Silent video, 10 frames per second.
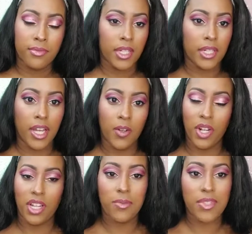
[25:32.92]
Again,
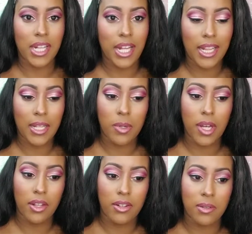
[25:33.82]
when it comes to light lip
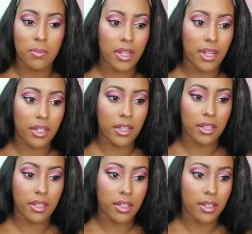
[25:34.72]
colors, I'm like,
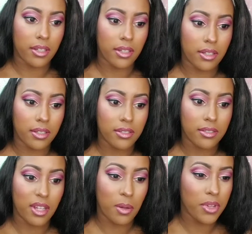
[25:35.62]

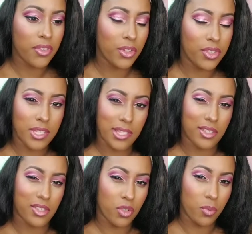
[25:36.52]
I mean, even though this
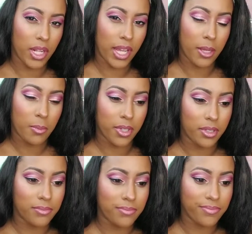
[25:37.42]
isn't super light,
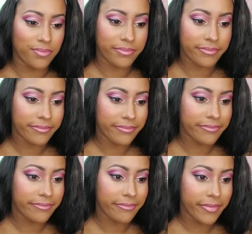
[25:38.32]
but
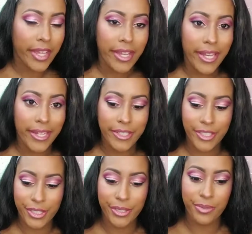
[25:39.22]
it'll
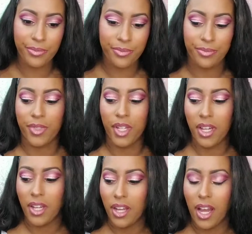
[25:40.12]
do.
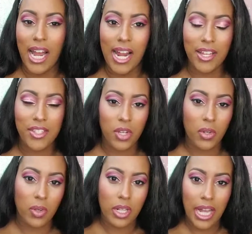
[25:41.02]
All right,
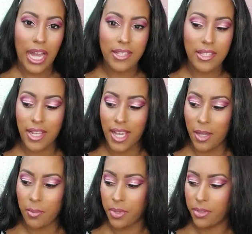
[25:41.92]
so last step,